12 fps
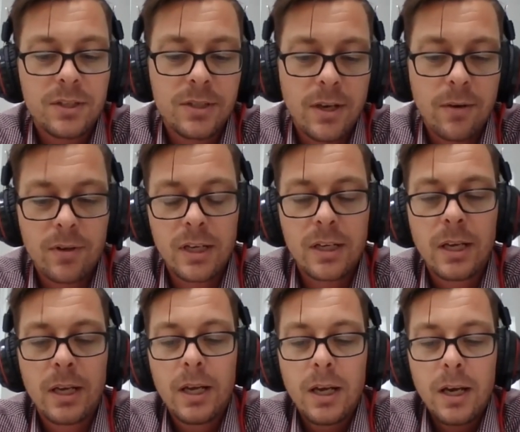
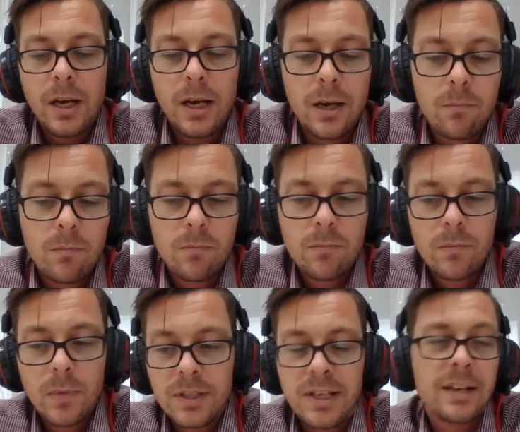necessarily
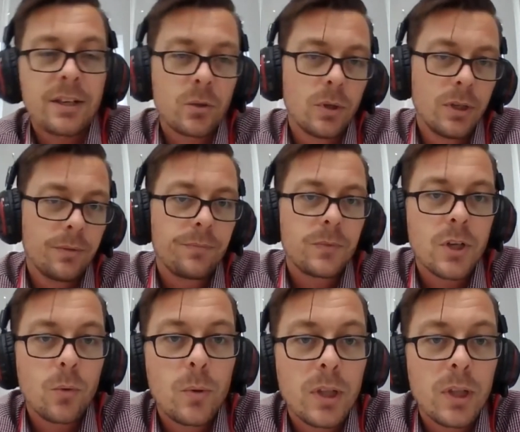as adequate.
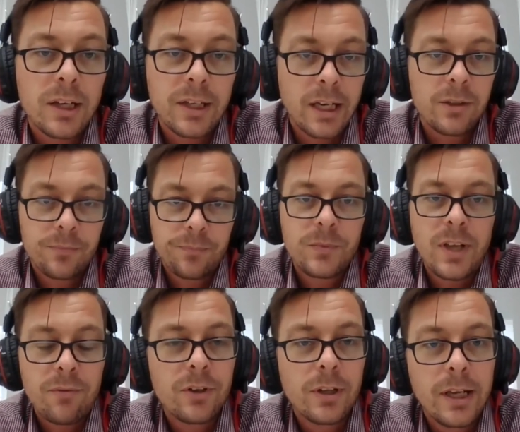So we were lucky,
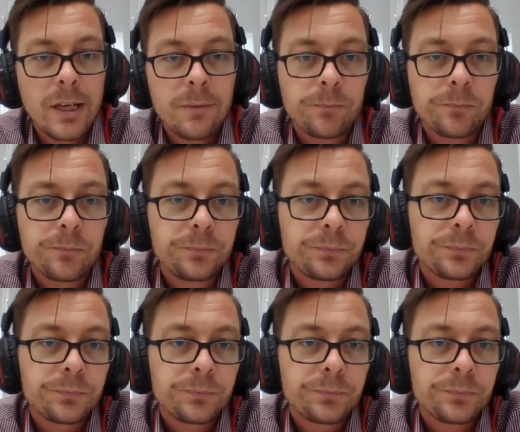definitely.